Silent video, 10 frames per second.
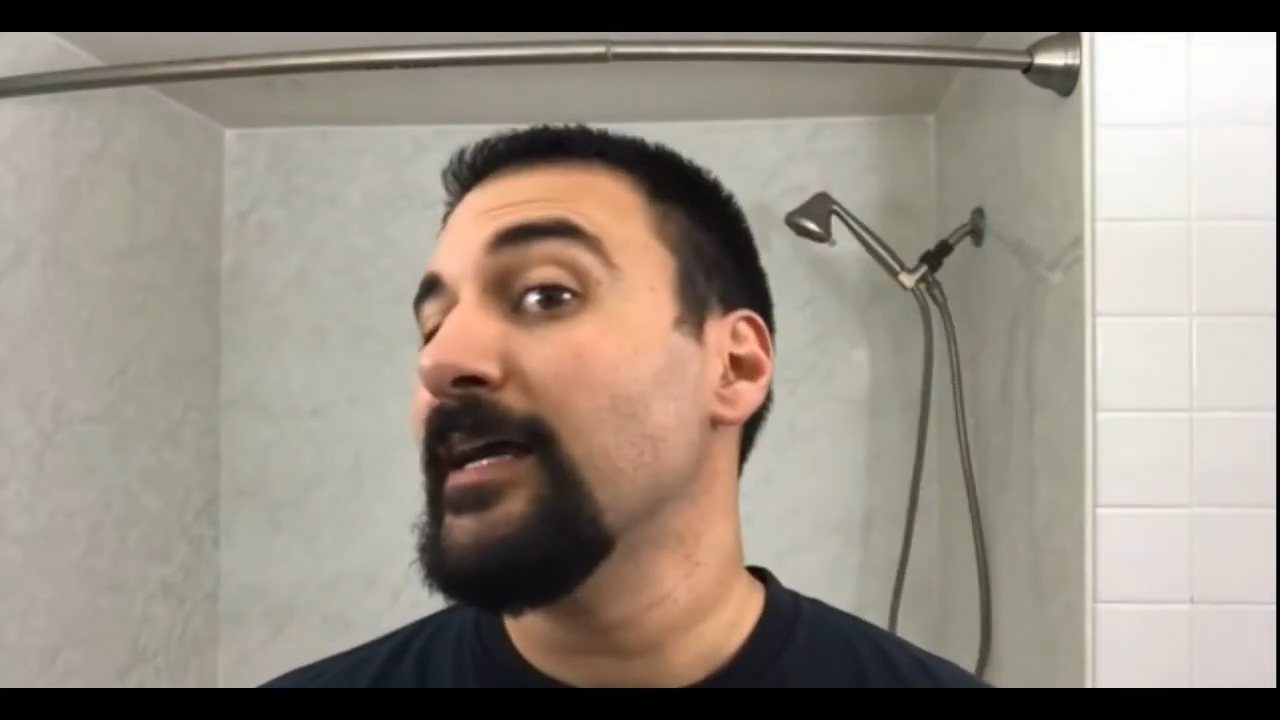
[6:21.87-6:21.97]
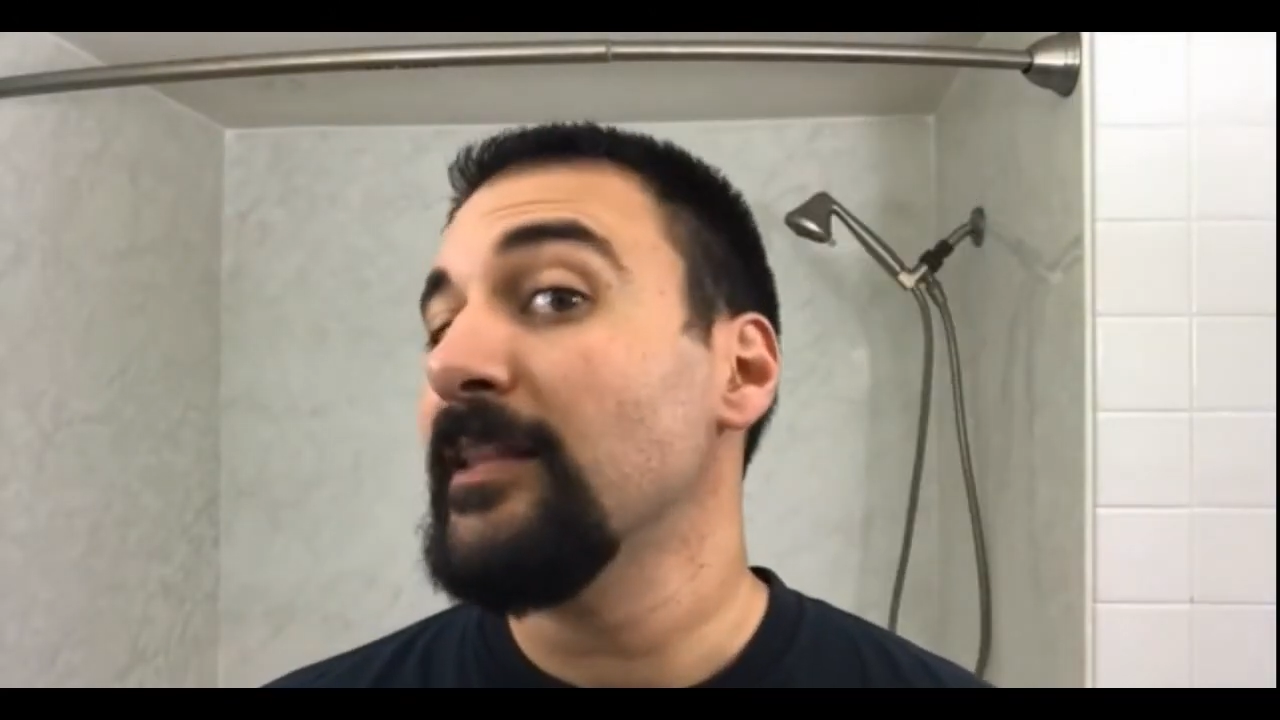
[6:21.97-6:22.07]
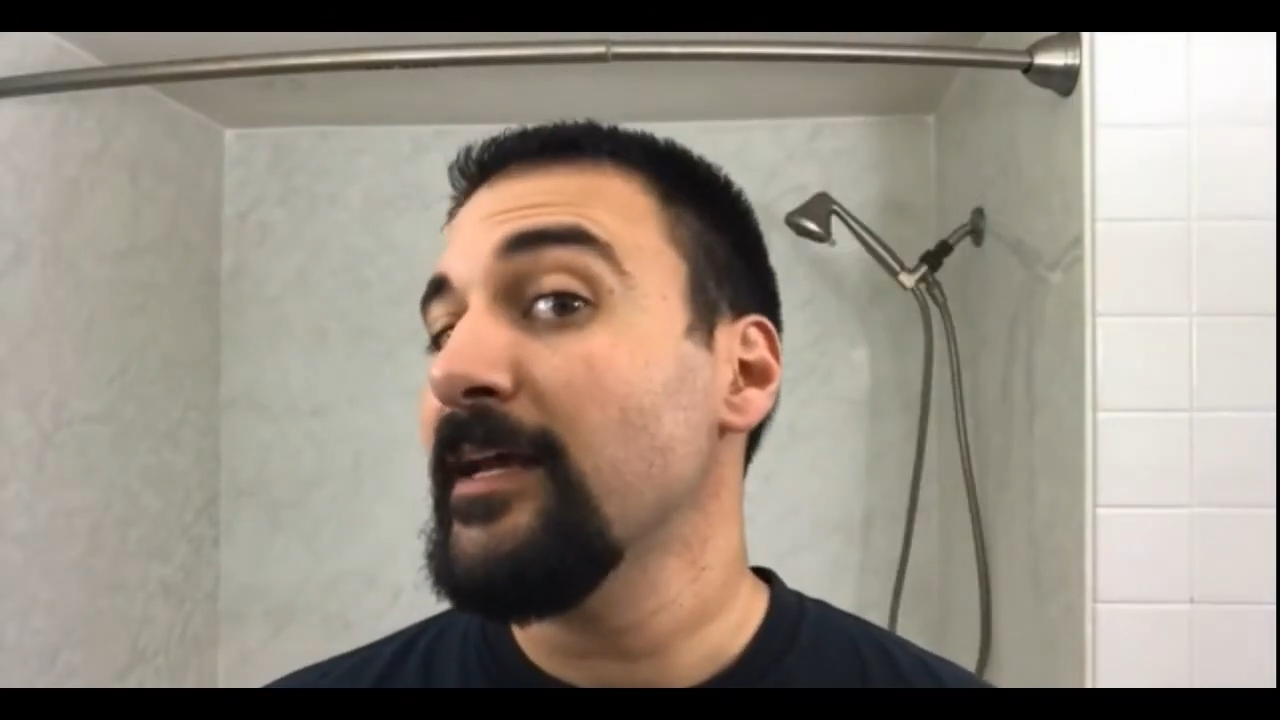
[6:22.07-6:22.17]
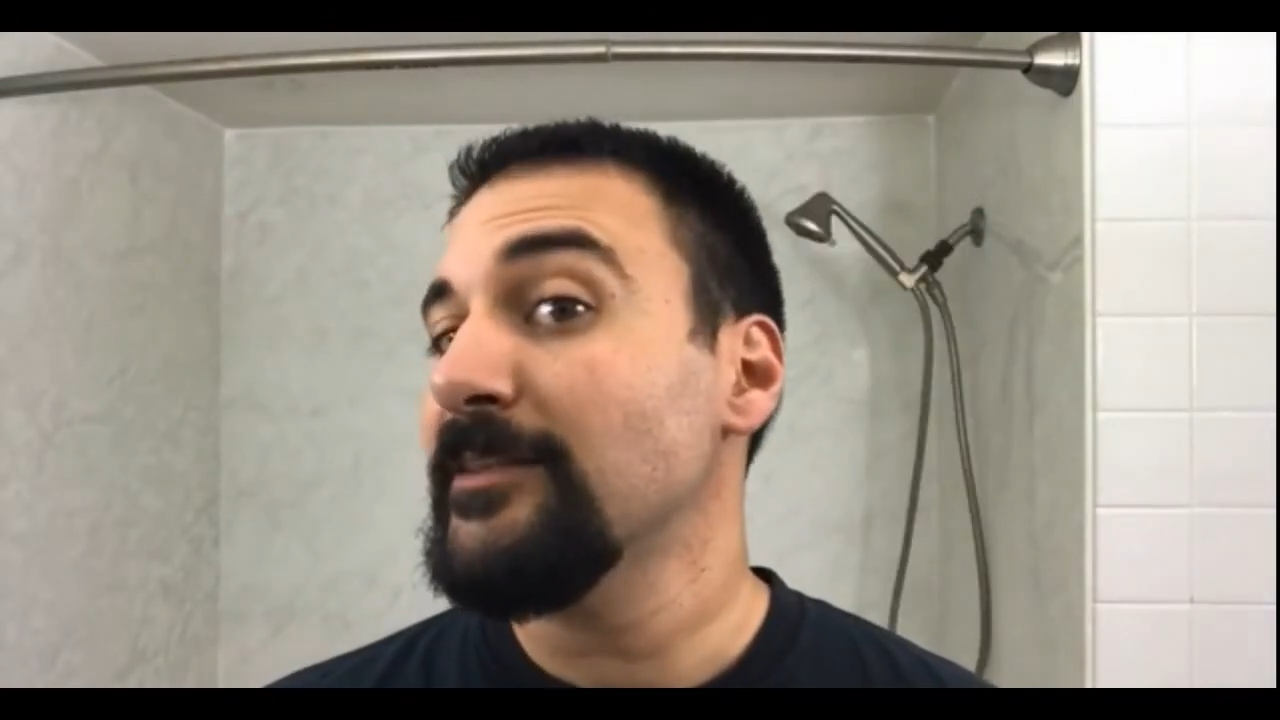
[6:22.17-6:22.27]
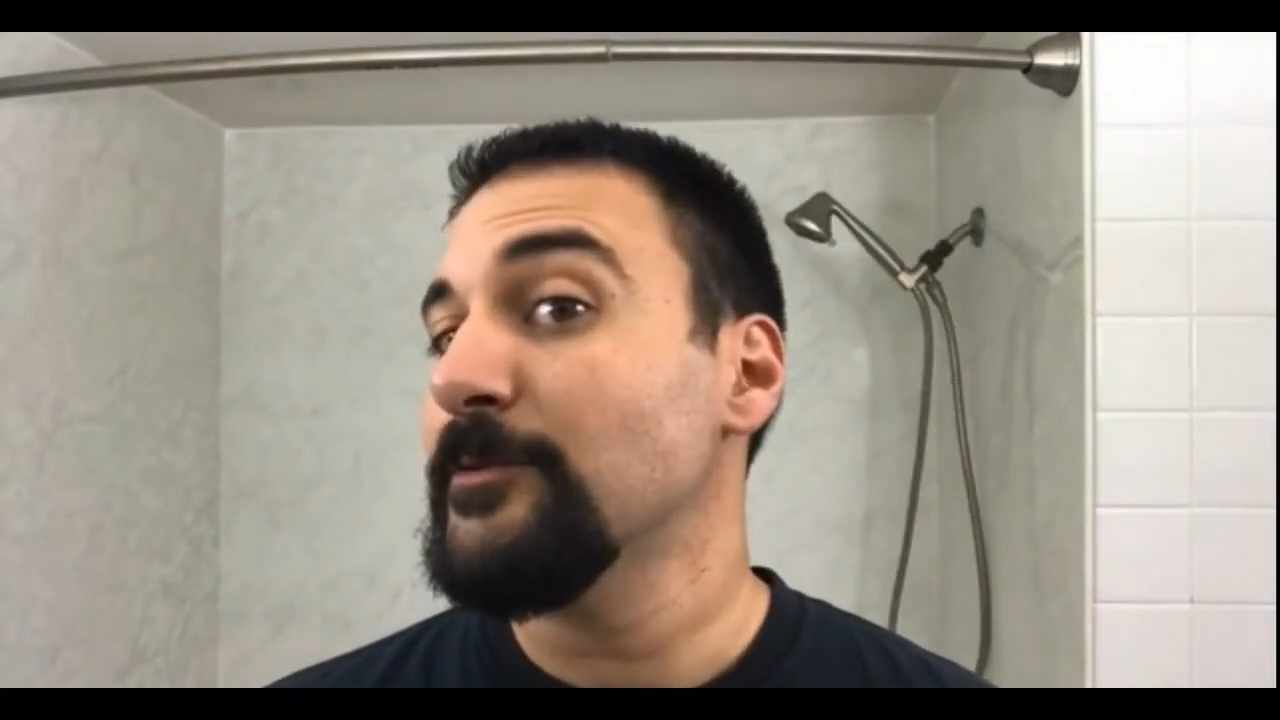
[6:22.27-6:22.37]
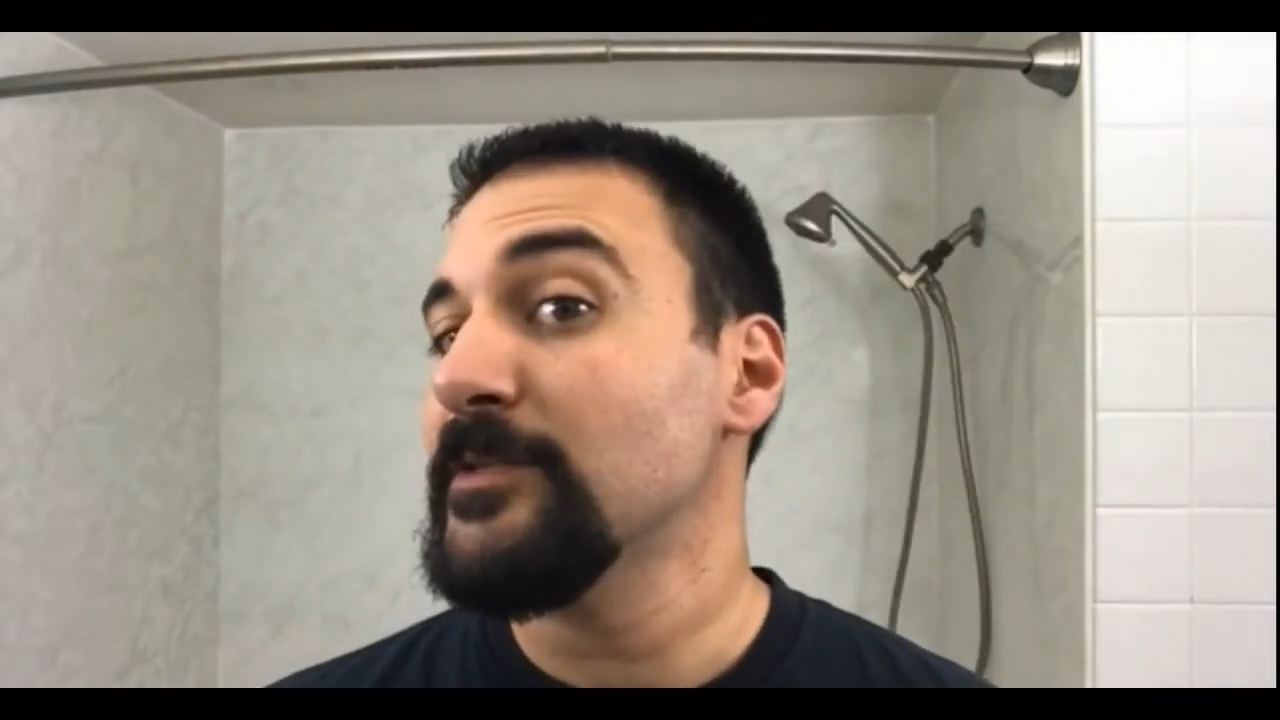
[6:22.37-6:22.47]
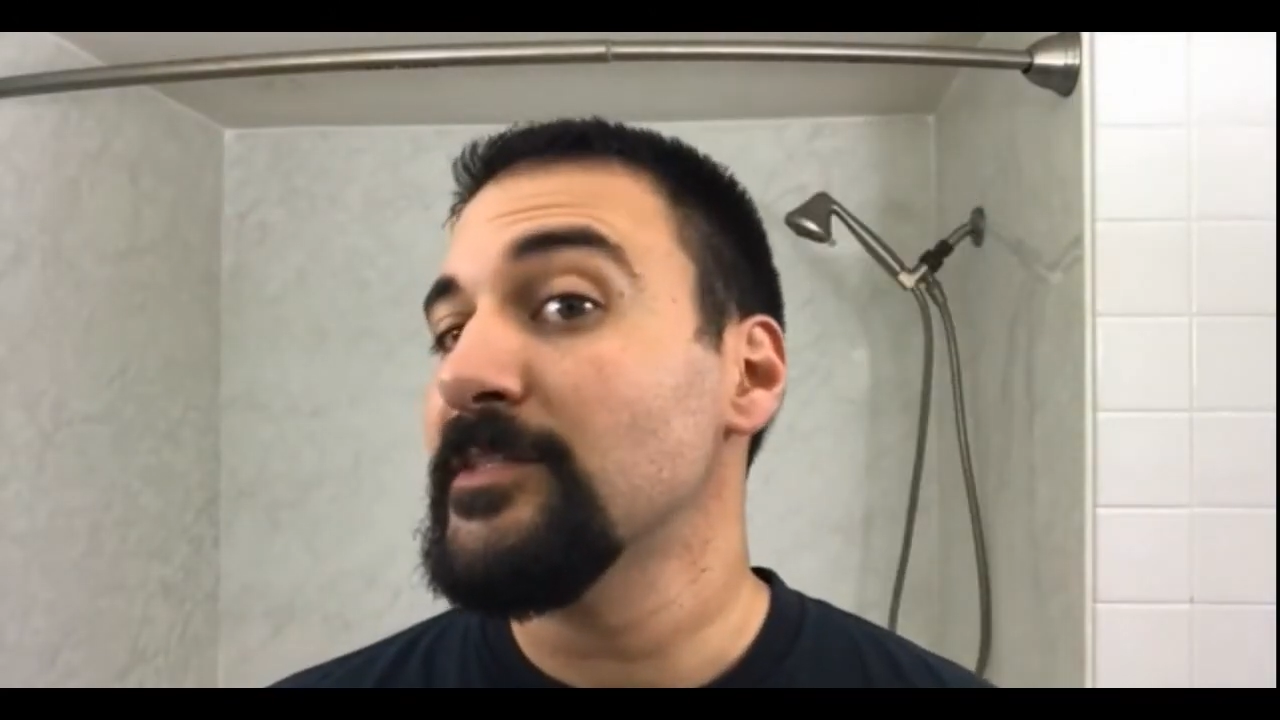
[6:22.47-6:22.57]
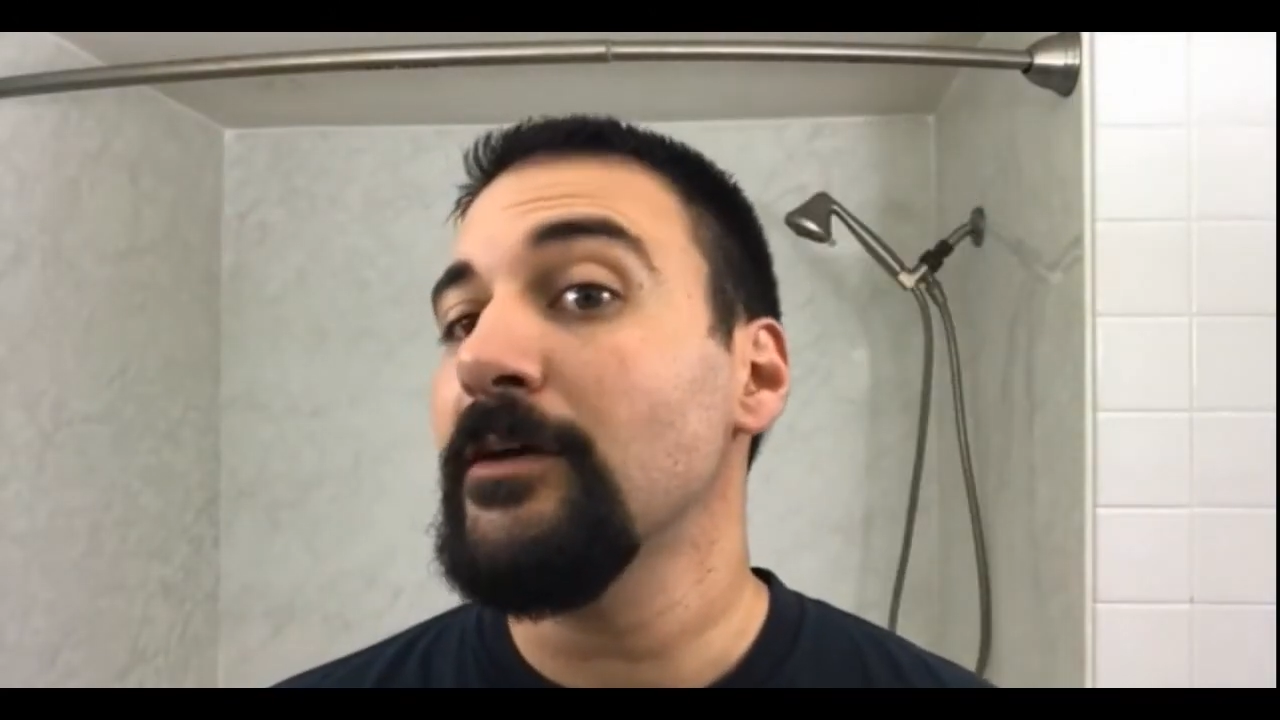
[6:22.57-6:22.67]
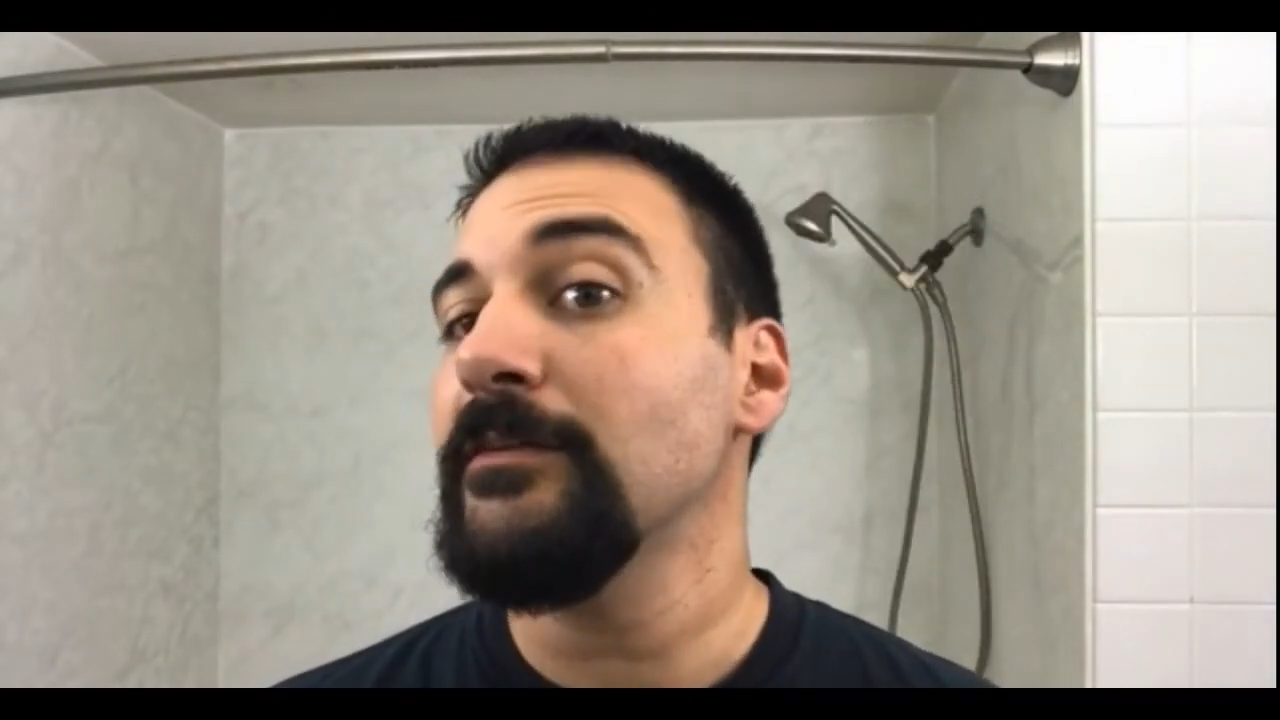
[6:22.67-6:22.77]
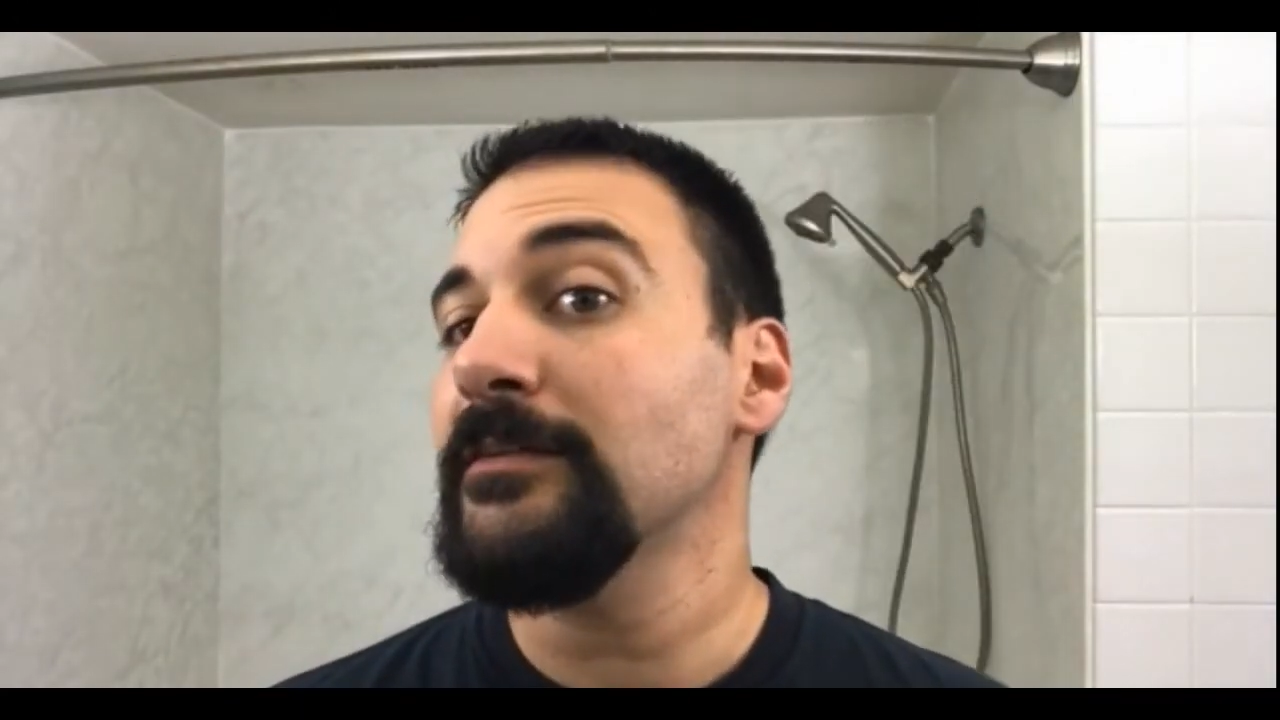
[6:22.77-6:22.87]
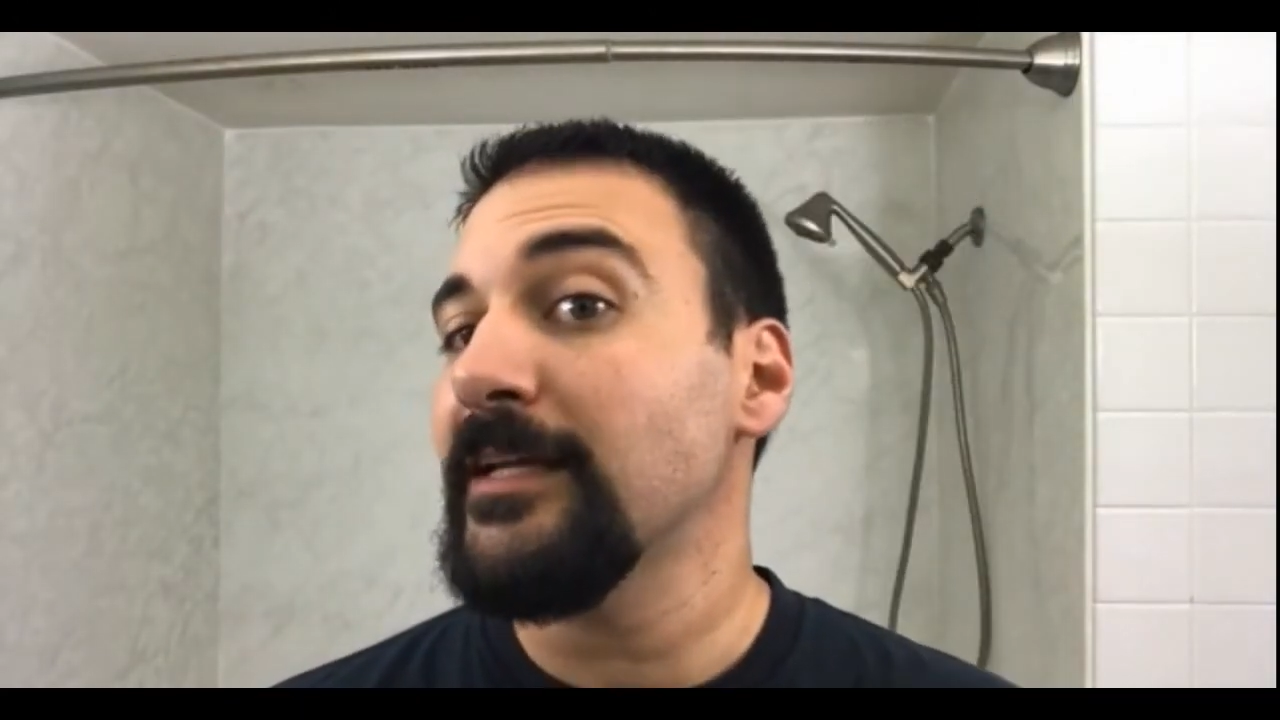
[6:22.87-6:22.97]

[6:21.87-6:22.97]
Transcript: like the result.